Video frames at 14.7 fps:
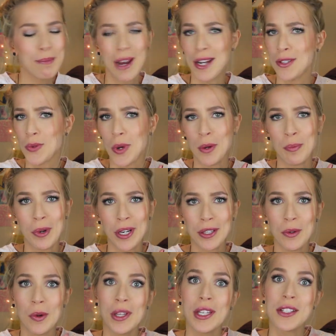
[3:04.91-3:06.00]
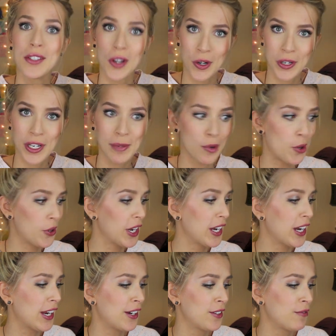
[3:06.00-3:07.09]
might as well bring the one that's already
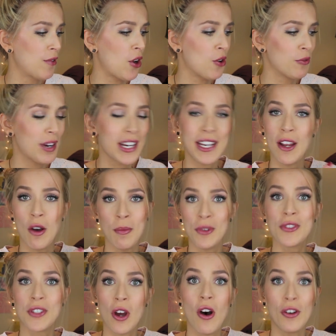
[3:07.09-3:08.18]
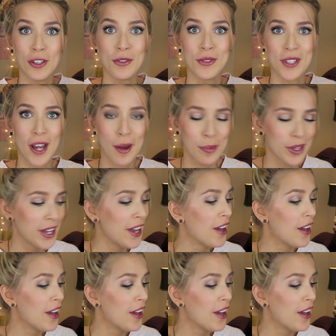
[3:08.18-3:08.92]
broken and already almost all used up.